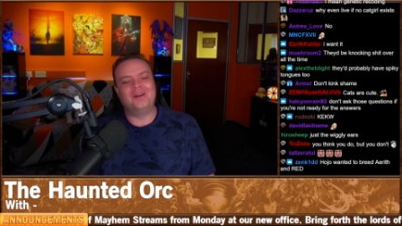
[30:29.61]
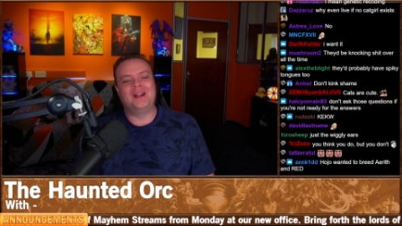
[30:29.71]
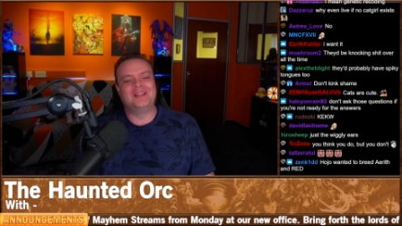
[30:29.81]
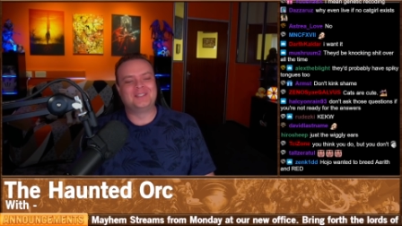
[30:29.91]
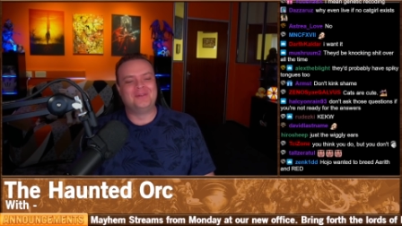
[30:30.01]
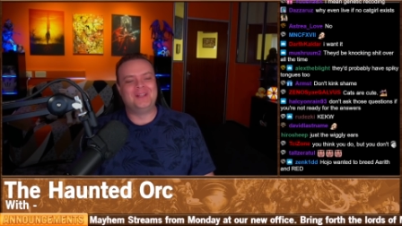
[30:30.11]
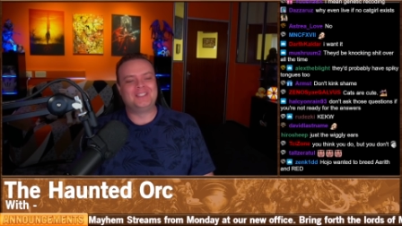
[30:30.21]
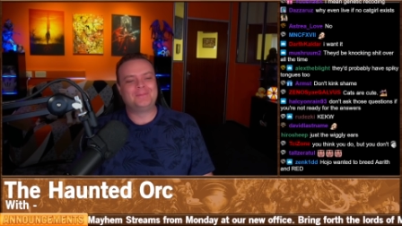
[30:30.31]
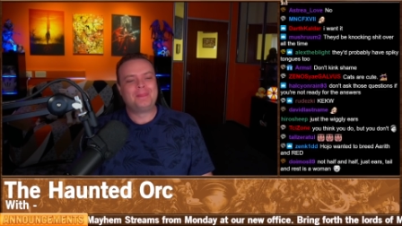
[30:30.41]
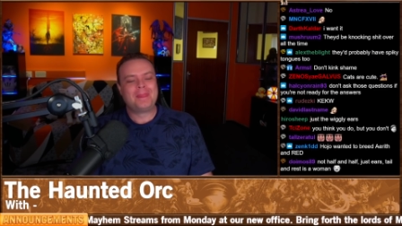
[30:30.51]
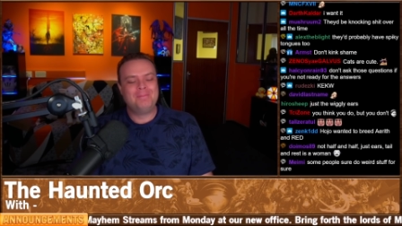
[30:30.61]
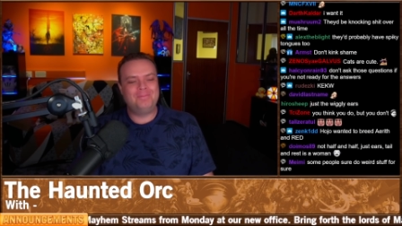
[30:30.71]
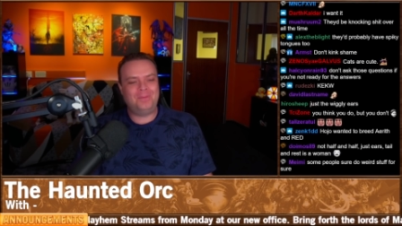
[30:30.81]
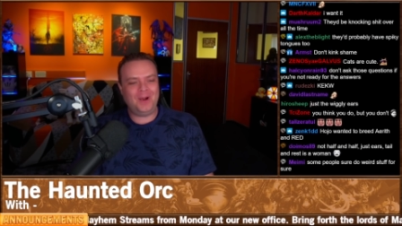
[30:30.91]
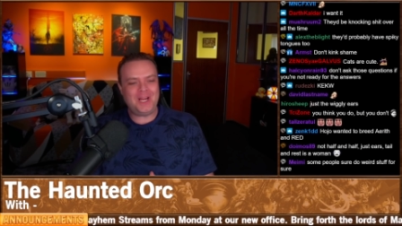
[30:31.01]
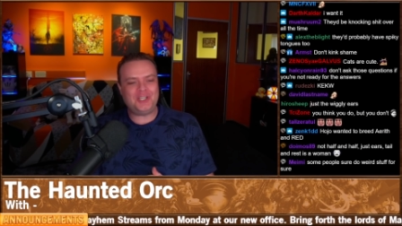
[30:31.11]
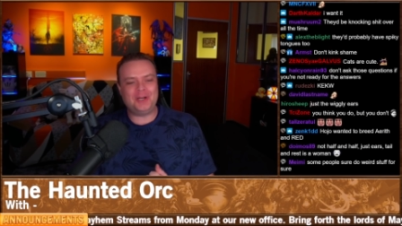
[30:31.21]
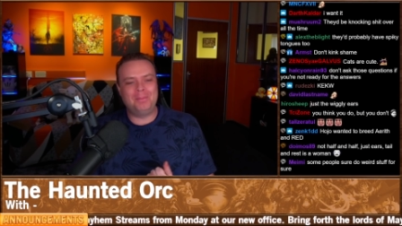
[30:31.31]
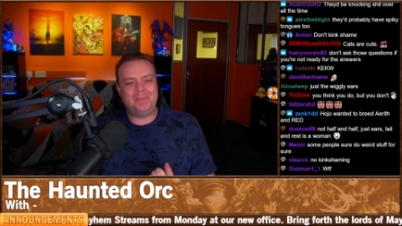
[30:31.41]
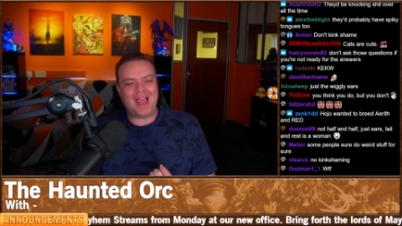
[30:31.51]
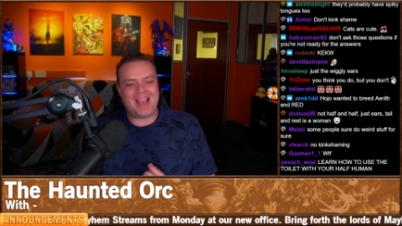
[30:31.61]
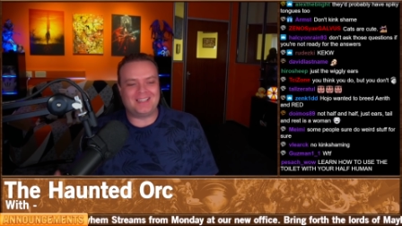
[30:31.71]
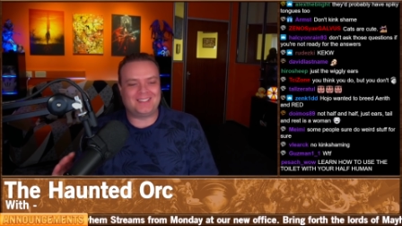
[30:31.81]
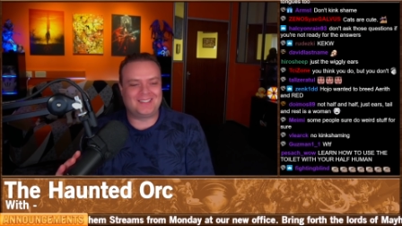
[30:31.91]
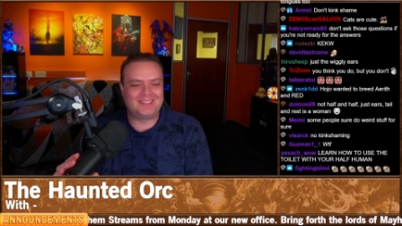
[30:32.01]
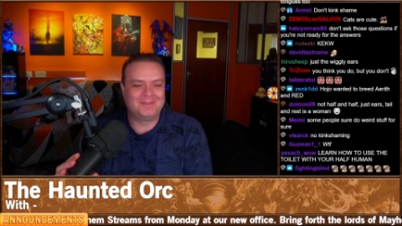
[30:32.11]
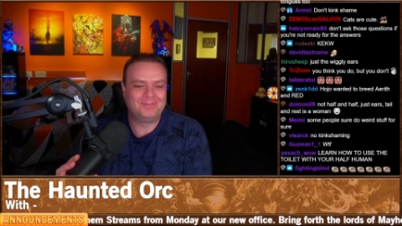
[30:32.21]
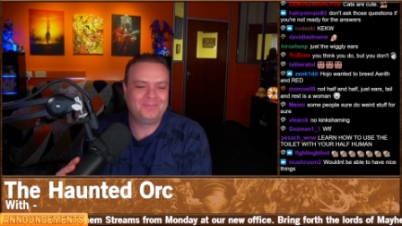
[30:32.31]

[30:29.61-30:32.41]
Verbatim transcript: All right, let's go with this. Preach and Bex.